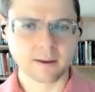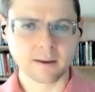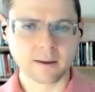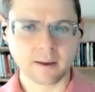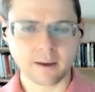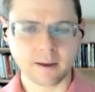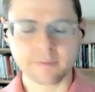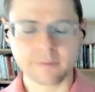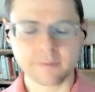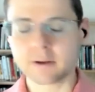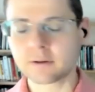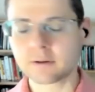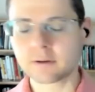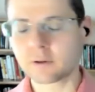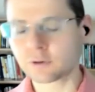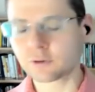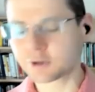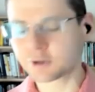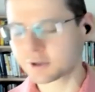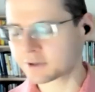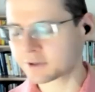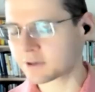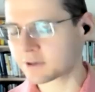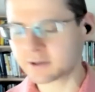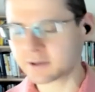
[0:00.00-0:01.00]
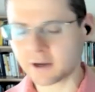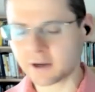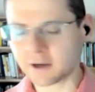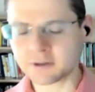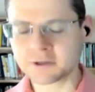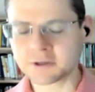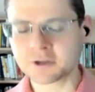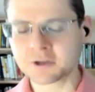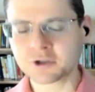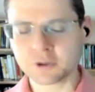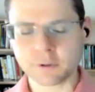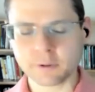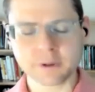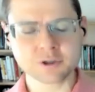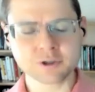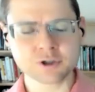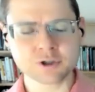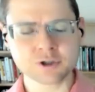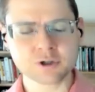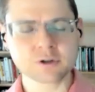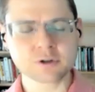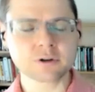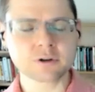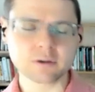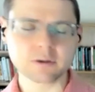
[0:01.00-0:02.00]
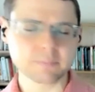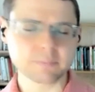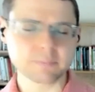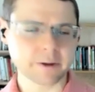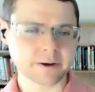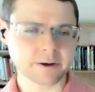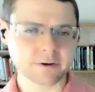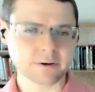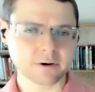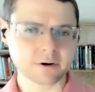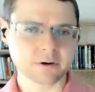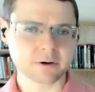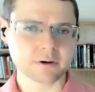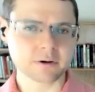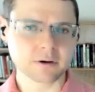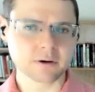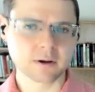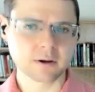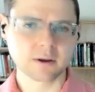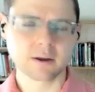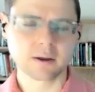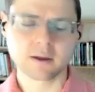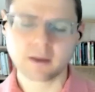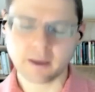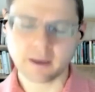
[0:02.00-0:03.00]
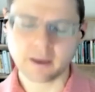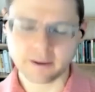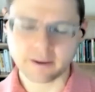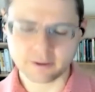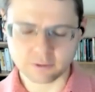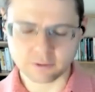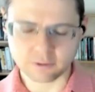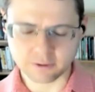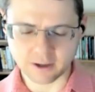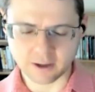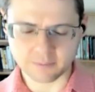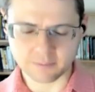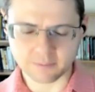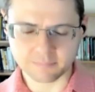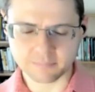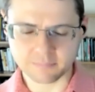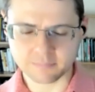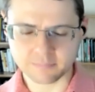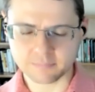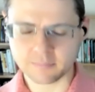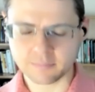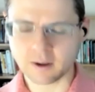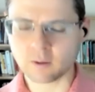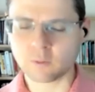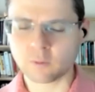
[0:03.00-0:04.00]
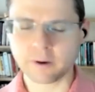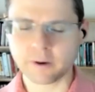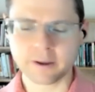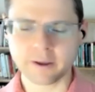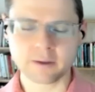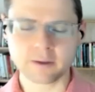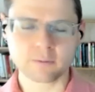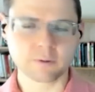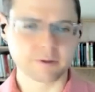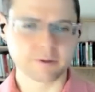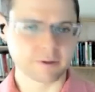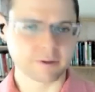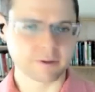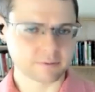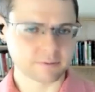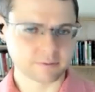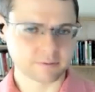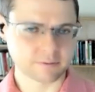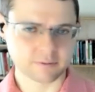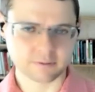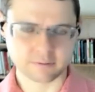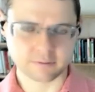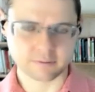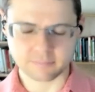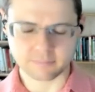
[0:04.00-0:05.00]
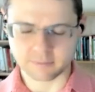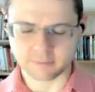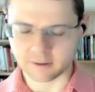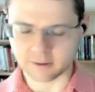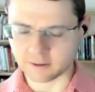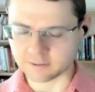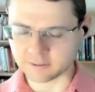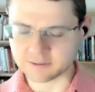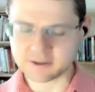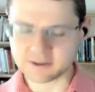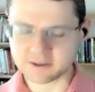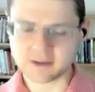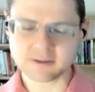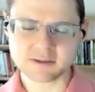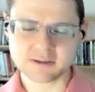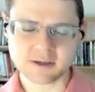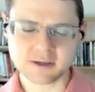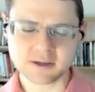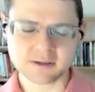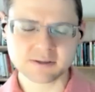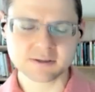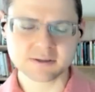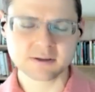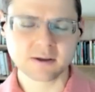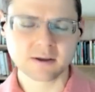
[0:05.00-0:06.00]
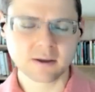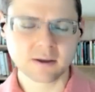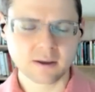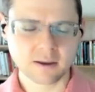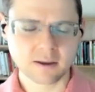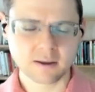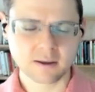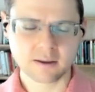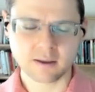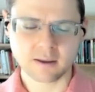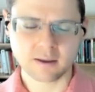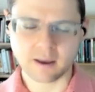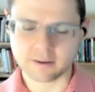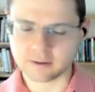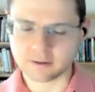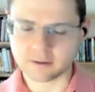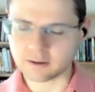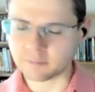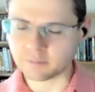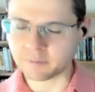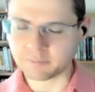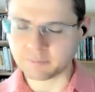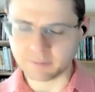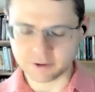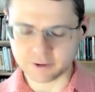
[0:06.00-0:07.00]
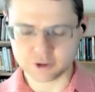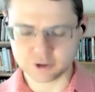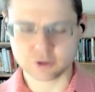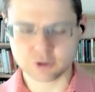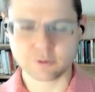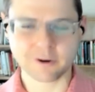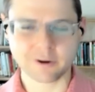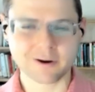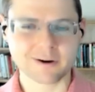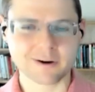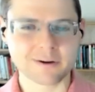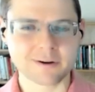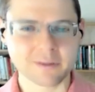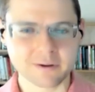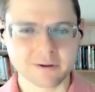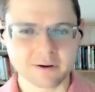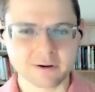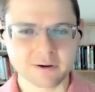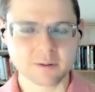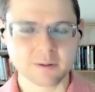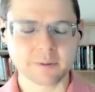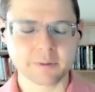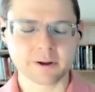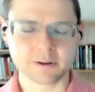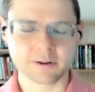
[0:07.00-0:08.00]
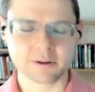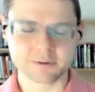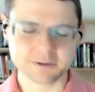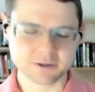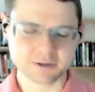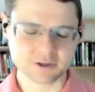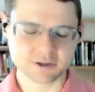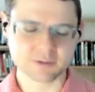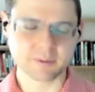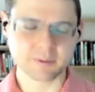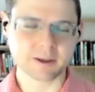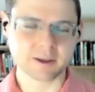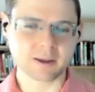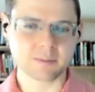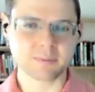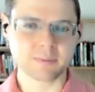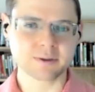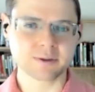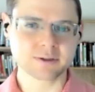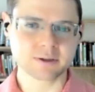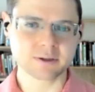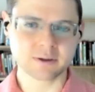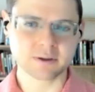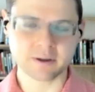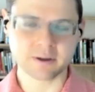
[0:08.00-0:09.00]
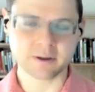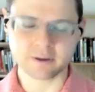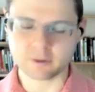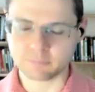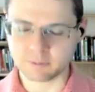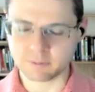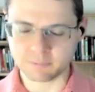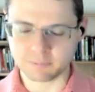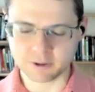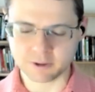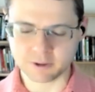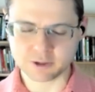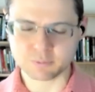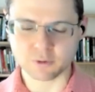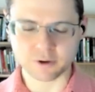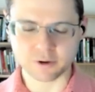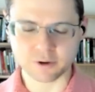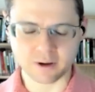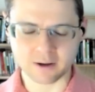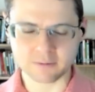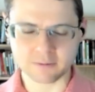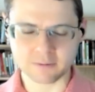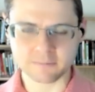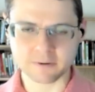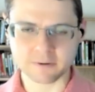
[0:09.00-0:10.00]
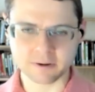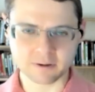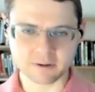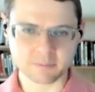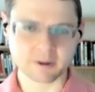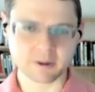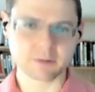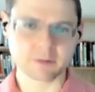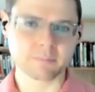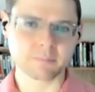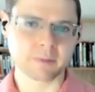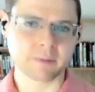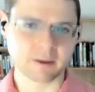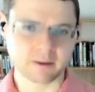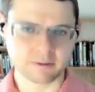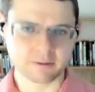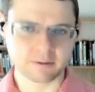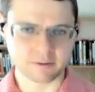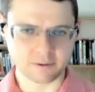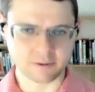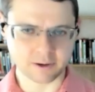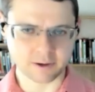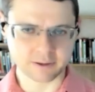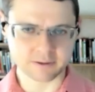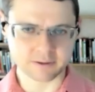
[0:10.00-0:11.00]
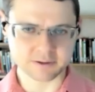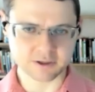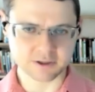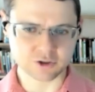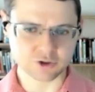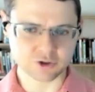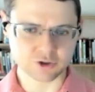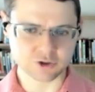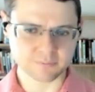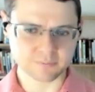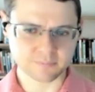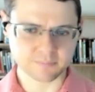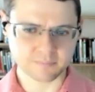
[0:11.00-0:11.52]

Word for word: And then you'll just discuss each question turn by turn and you'll come away with a, the consensus and it'll be much quicker than typical decision making meeting and you'll be much more confident about making the right decision.